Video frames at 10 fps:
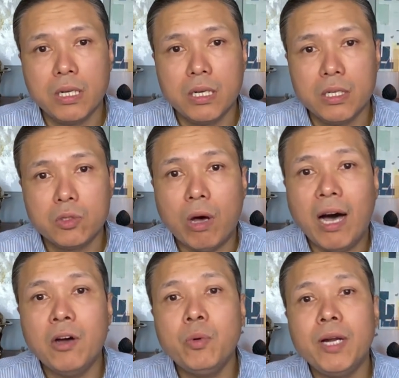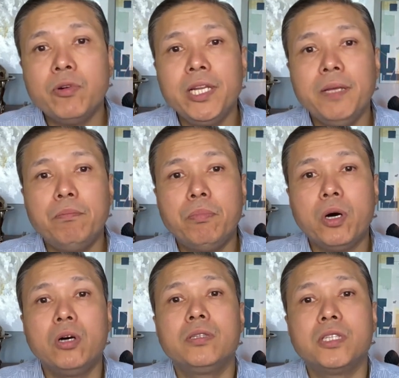So how do I really
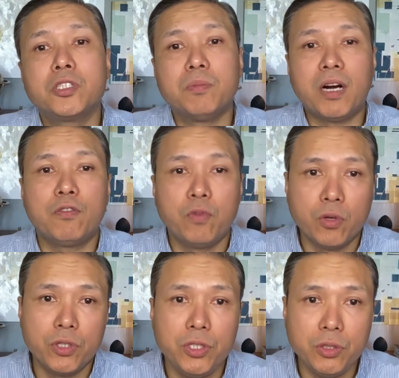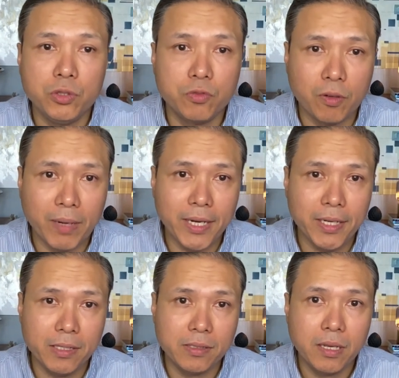put the smartphone to use for my
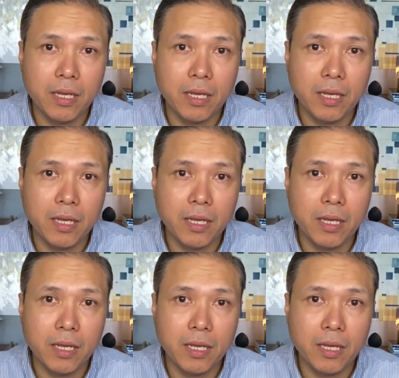needs?